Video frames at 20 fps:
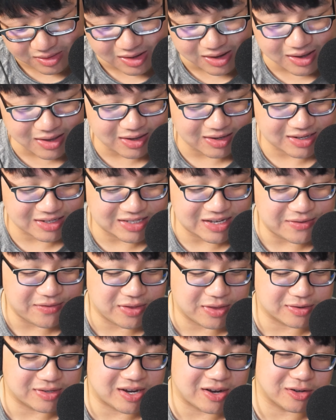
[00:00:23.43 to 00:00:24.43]
Because even
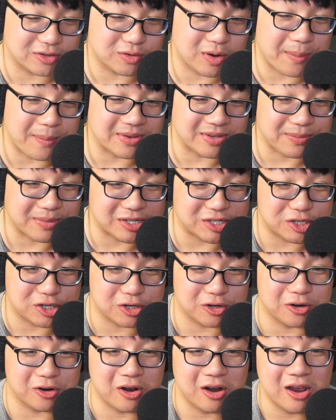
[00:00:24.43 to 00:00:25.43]
though Terraswap is a
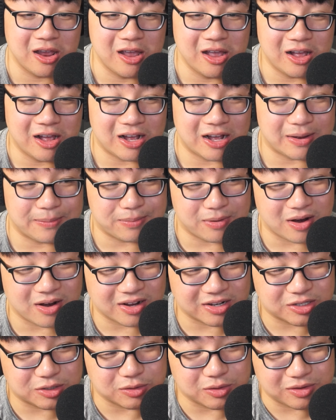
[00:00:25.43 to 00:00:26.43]
mature
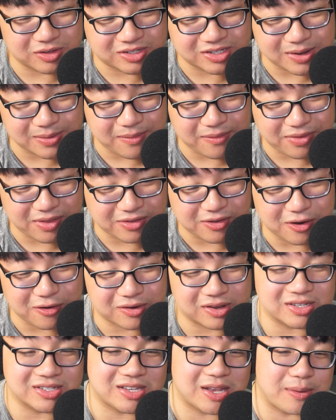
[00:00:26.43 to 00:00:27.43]
product, some of the
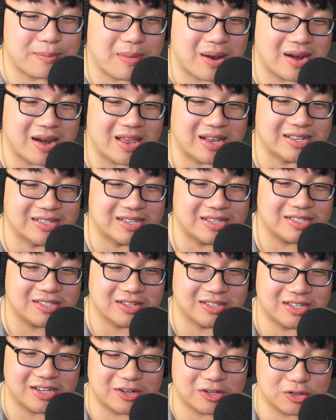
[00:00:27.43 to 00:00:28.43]
tokens that might exist
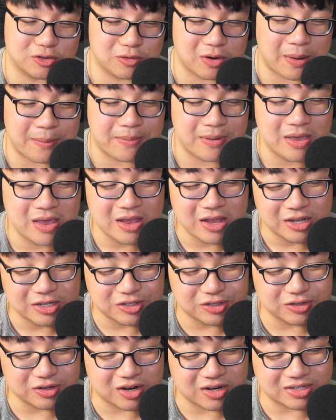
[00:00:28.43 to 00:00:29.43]
on Terraswap
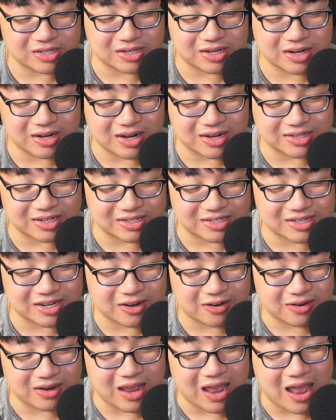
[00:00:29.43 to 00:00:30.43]
do not
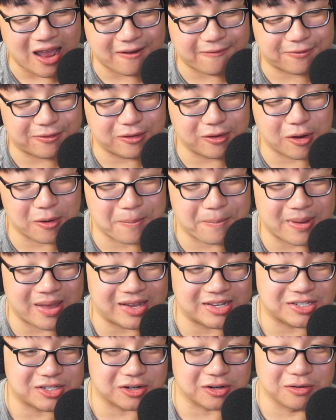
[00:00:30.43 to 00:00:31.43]
necessarily have to obey
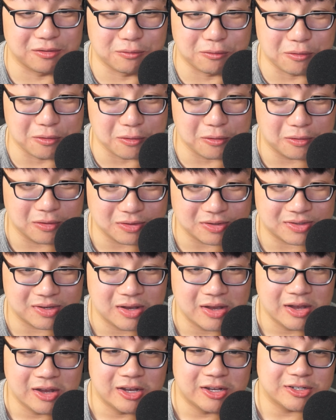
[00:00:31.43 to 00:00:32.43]
certain rules.
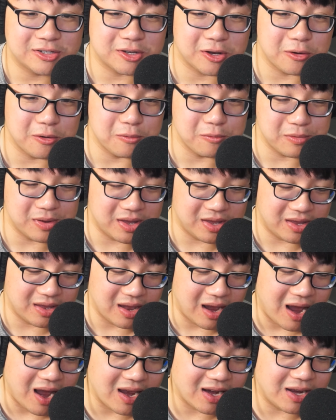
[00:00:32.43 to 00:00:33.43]
So we
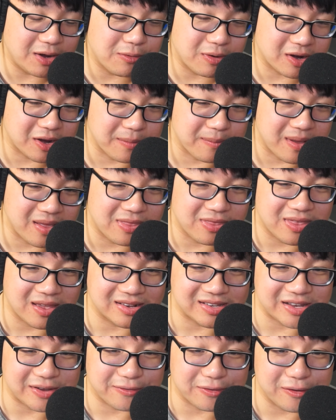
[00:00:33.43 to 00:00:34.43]
highly recommend
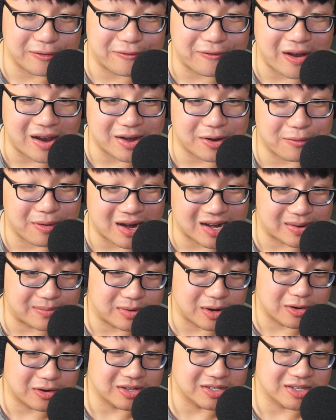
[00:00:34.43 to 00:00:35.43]
that if you find a random
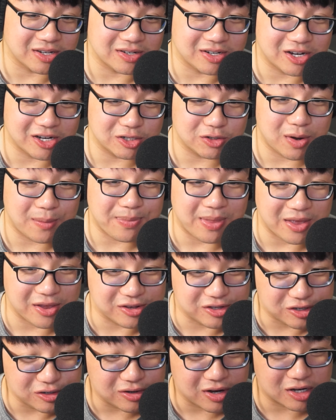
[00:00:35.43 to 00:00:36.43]
tokens on Terraswap, that you
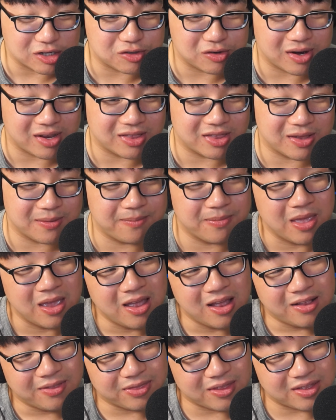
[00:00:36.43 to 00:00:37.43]
do not trade them.
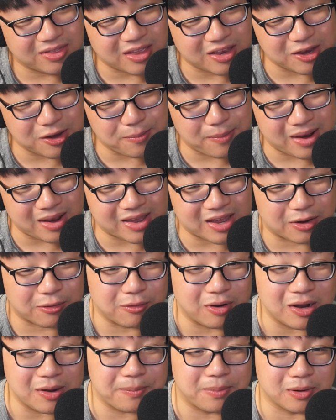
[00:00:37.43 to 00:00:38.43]
Not that you might get
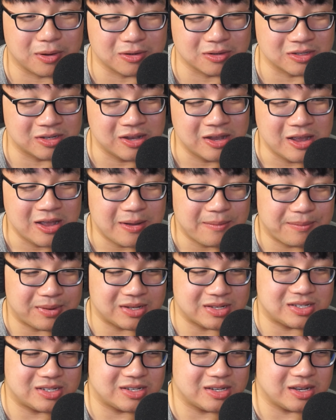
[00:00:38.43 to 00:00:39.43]
rug pulled,
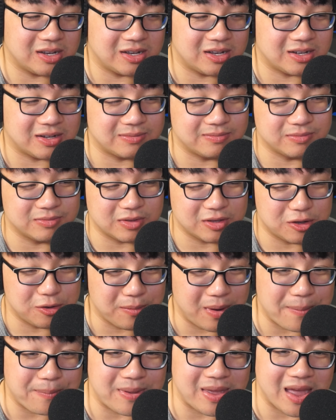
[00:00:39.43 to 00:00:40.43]
but you
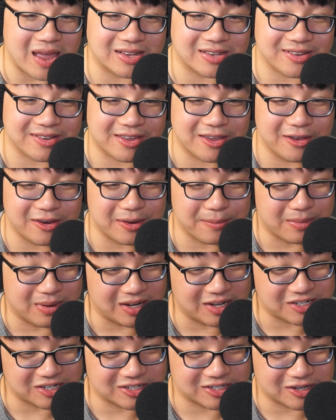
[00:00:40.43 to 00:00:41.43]
might be executing
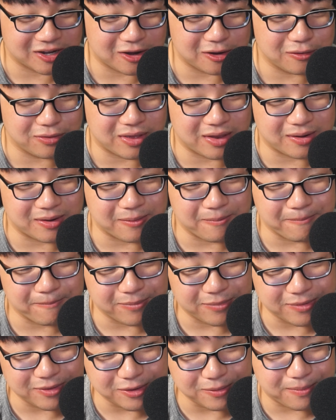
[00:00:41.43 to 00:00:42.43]
malicious code that
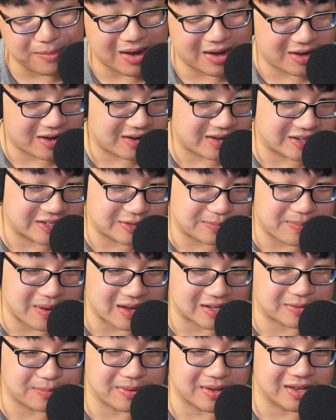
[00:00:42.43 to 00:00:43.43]
you might not
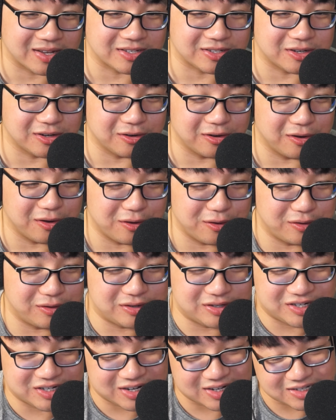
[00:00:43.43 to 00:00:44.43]
expect because you
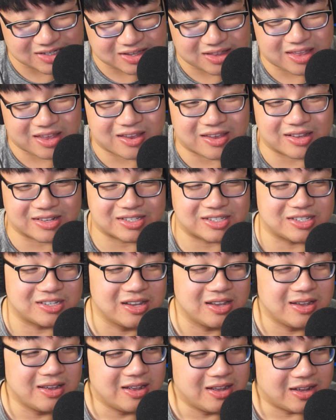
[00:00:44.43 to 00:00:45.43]
just think it's
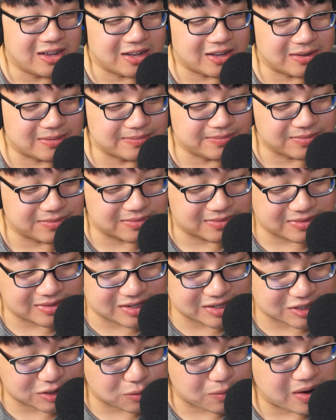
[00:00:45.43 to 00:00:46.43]

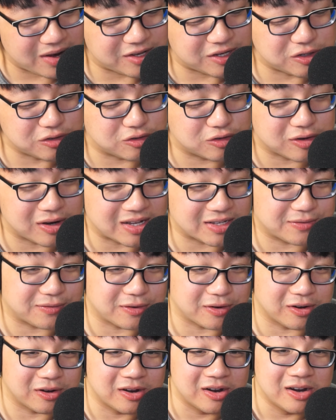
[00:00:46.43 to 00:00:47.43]
just a way to transfer